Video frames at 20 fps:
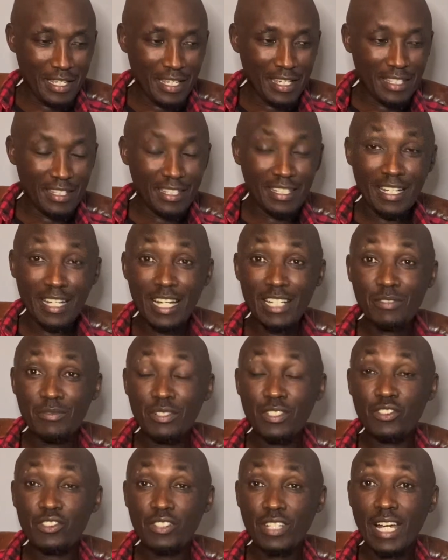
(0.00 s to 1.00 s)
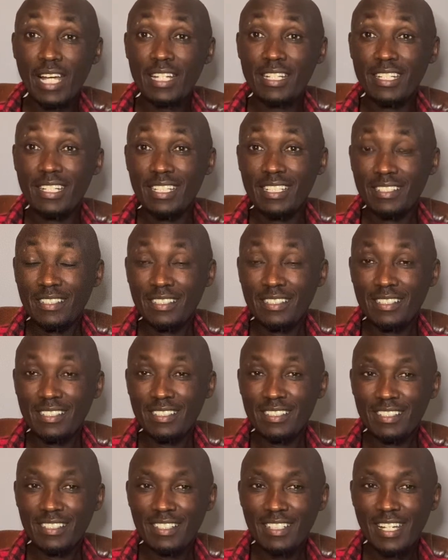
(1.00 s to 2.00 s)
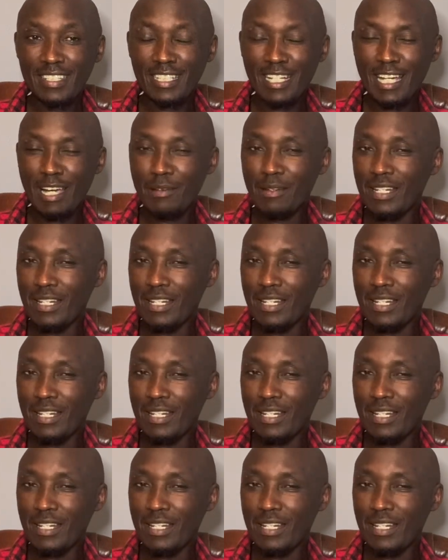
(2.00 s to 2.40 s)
the country is shunned and the country